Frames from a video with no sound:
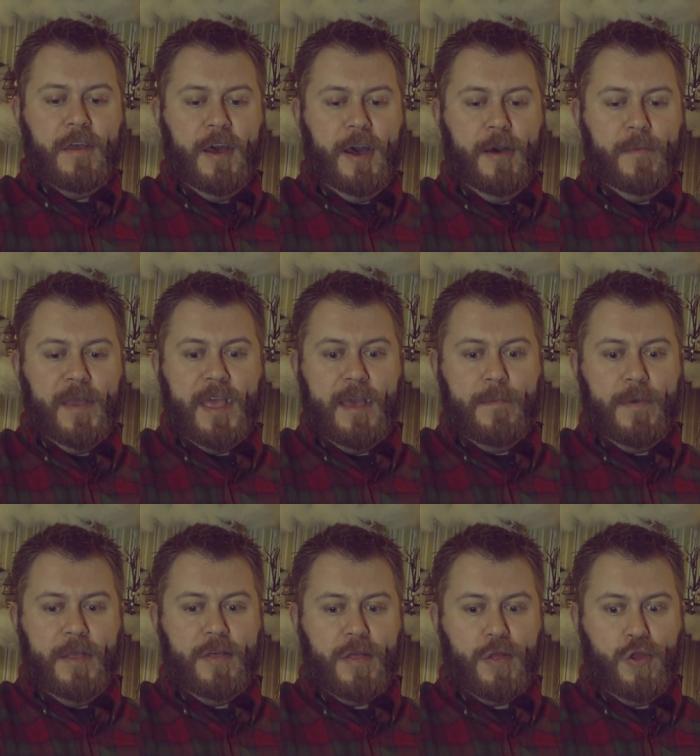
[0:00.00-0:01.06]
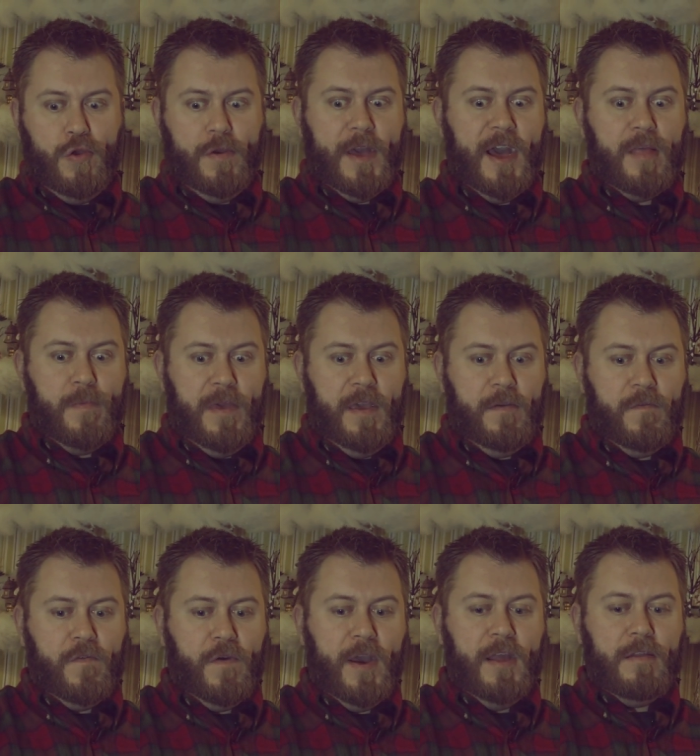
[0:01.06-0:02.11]
Um, it can't be just two guys being
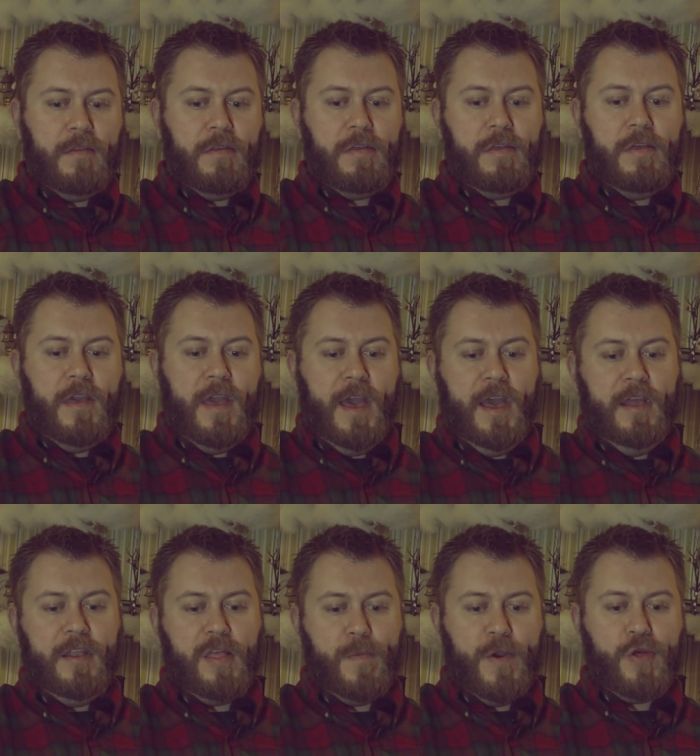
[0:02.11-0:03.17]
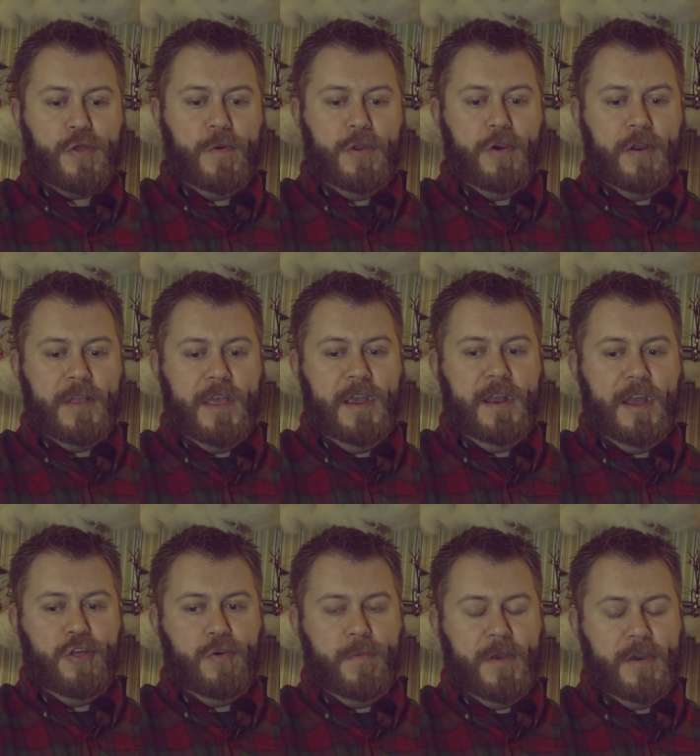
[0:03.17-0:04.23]
friends, and especially when you're a
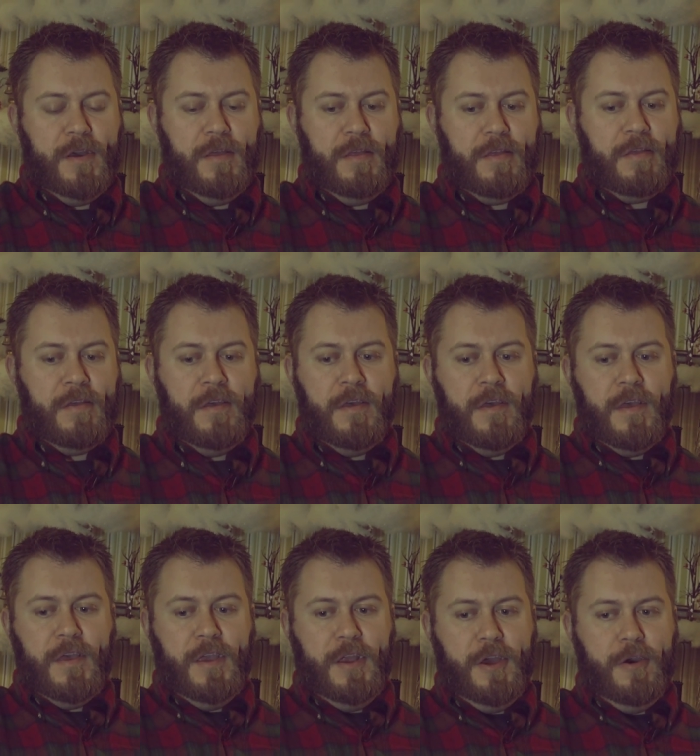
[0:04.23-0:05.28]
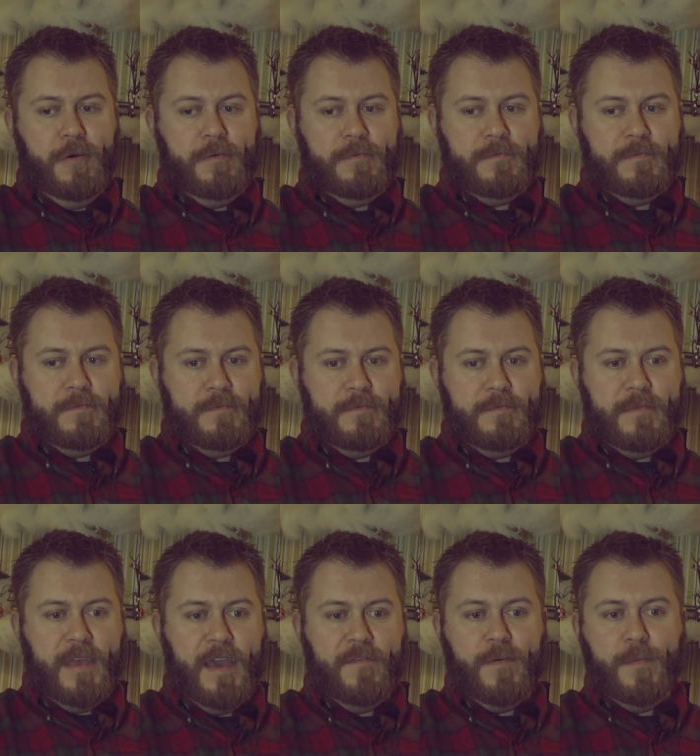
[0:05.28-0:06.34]
teenager, because you know
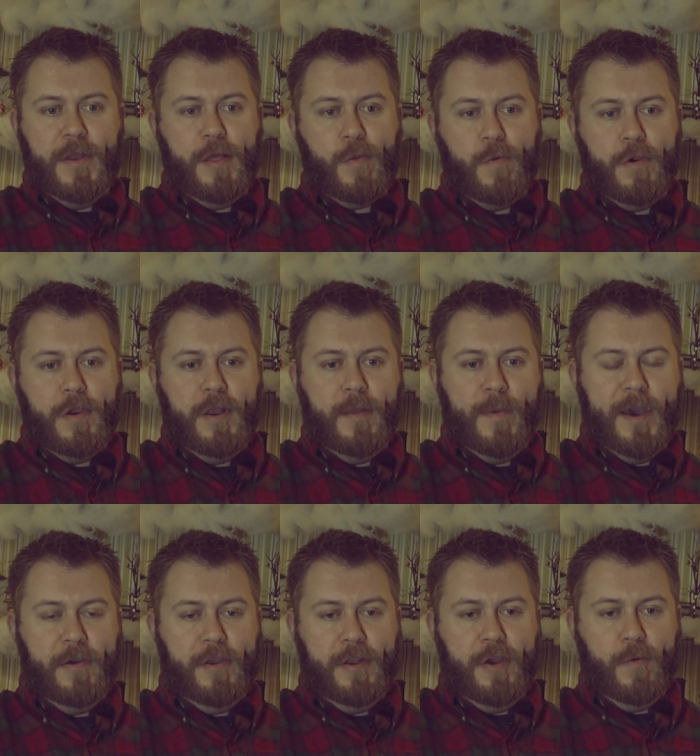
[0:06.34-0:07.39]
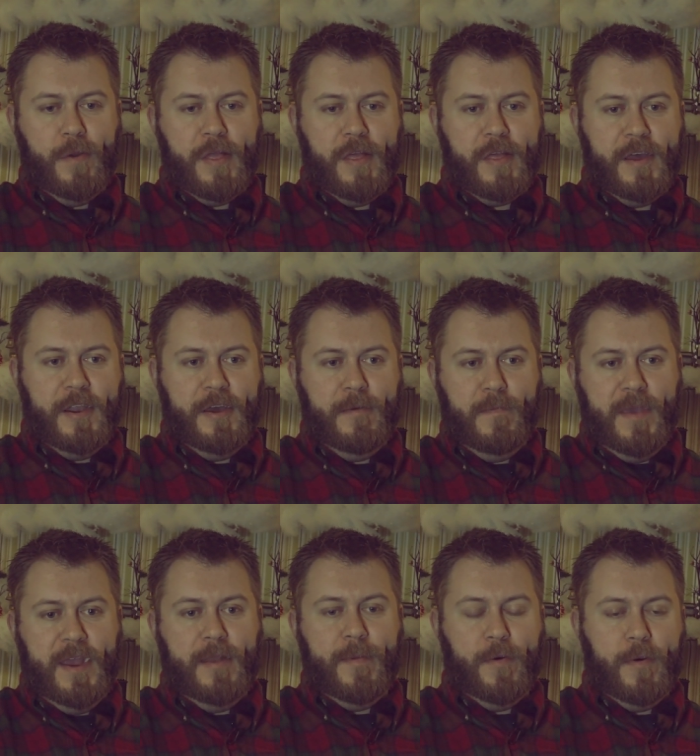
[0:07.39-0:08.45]
everybody's worried about you know what's this going to
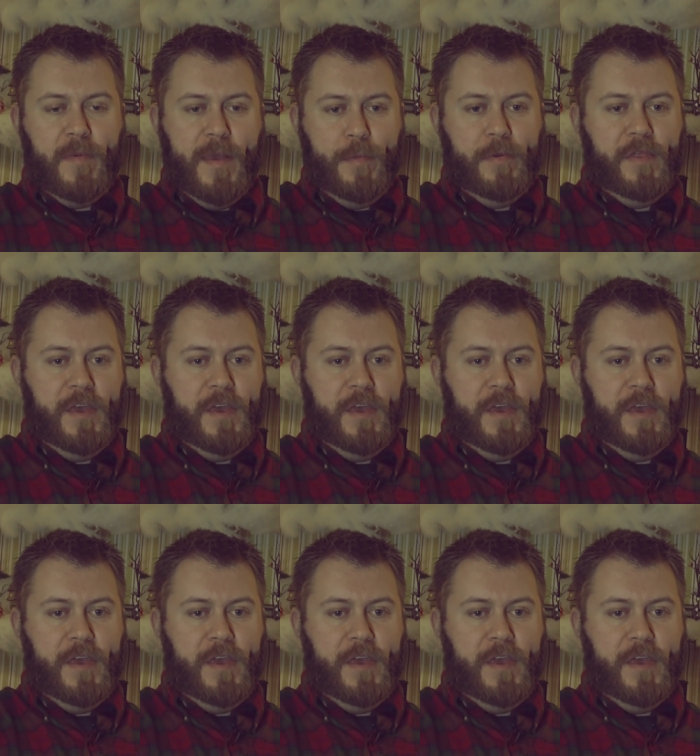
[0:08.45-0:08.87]
mean about what people